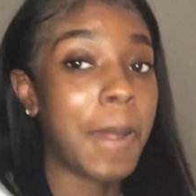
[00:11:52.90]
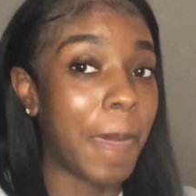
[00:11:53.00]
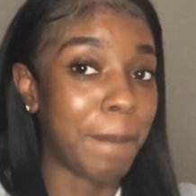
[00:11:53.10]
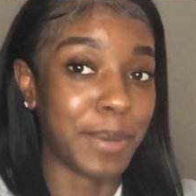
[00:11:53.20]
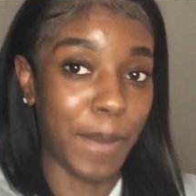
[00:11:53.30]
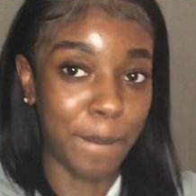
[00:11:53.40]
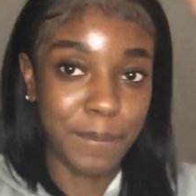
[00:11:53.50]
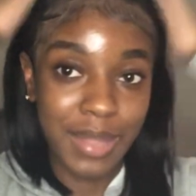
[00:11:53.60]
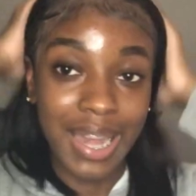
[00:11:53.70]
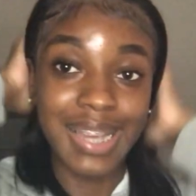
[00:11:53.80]
But
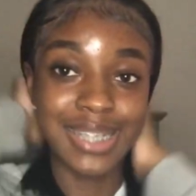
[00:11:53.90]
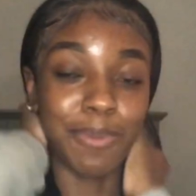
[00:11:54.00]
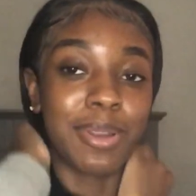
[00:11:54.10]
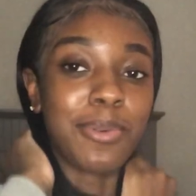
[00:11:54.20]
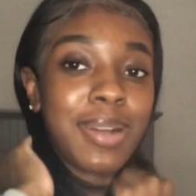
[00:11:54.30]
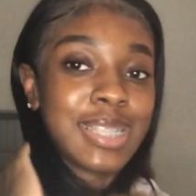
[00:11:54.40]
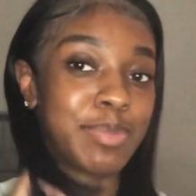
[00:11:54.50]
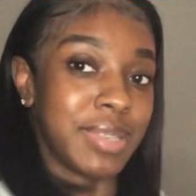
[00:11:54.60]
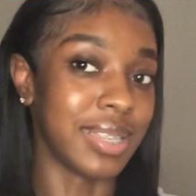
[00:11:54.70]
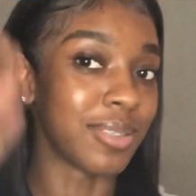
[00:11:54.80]
unless I want to watch
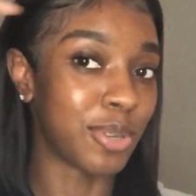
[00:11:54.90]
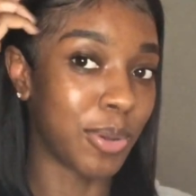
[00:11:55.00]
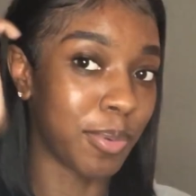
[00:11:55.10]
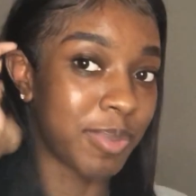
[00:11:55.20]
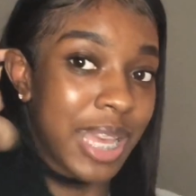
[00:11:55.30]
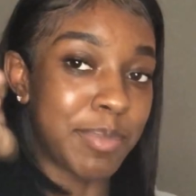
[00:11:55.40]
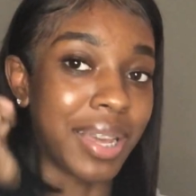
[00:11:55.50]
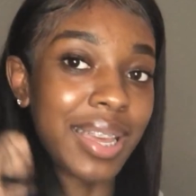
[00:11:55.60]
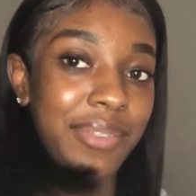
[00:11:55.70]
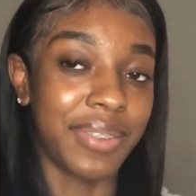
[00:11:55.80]
me, you know, play my
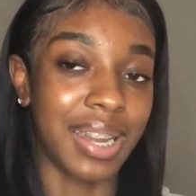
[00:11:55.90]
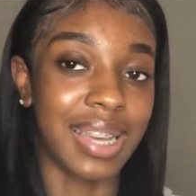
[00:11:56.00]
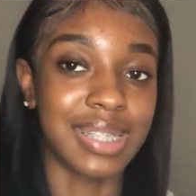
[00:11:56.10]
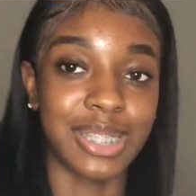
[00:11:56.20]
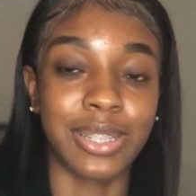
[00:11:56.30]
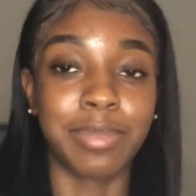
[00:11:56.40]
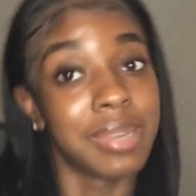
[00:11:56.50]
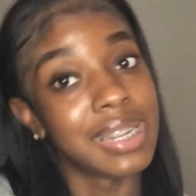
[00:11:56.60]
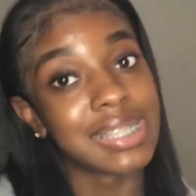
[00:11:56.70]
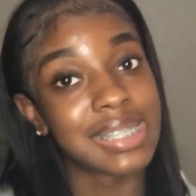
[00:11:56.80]
hair for the next 30
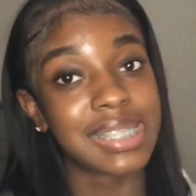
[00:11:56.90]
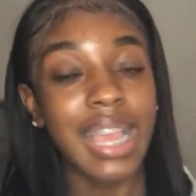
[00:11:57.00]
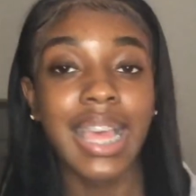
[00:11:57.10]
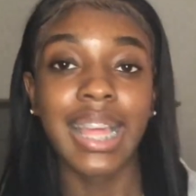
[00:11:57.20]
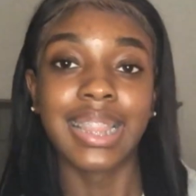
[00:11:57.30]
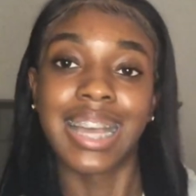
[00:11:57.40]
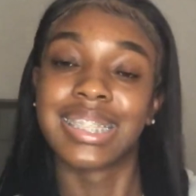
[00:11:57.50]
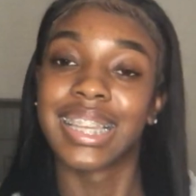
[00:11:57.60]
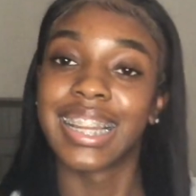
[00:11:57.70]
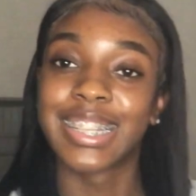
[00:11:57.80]
minutes, that's
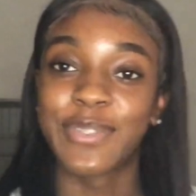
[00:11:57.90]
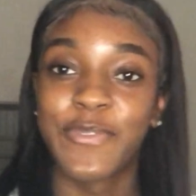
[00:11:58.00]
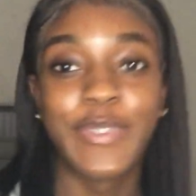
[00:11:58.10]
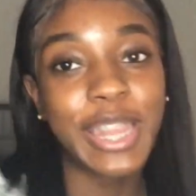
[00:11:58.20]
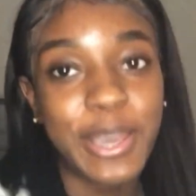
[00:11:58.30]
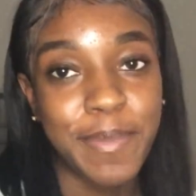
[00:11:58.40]
the end of this video.